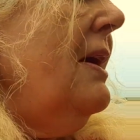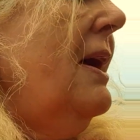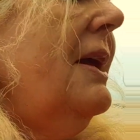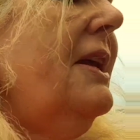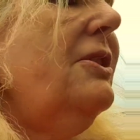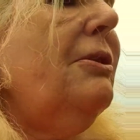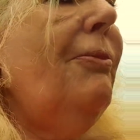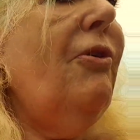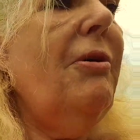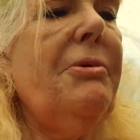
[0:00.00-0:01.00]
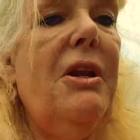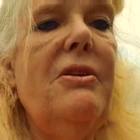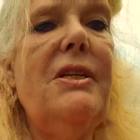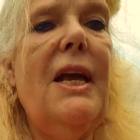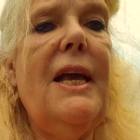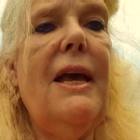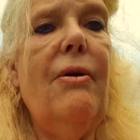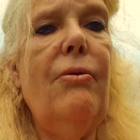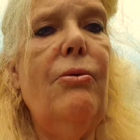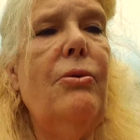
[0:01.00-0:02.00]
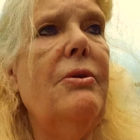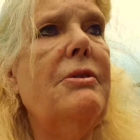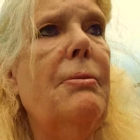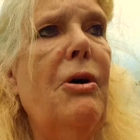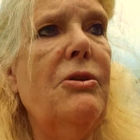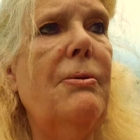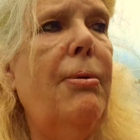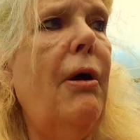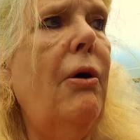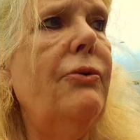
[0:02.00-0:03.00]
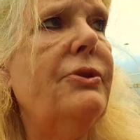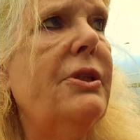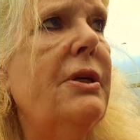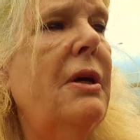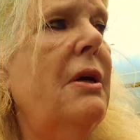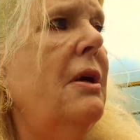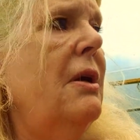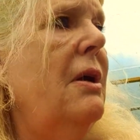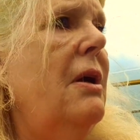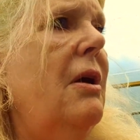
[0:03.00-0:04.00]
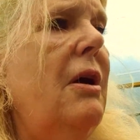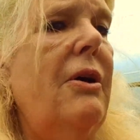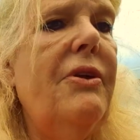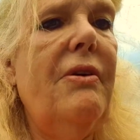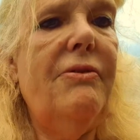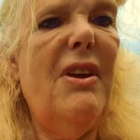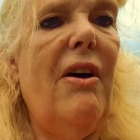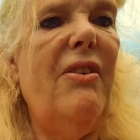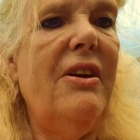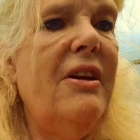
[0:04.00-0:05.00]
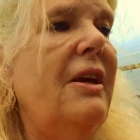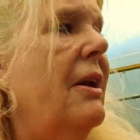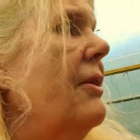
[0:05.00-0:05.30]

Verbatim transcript: and then tomorrow I'm going to take out all the tomato plants Uh, that I've done in here,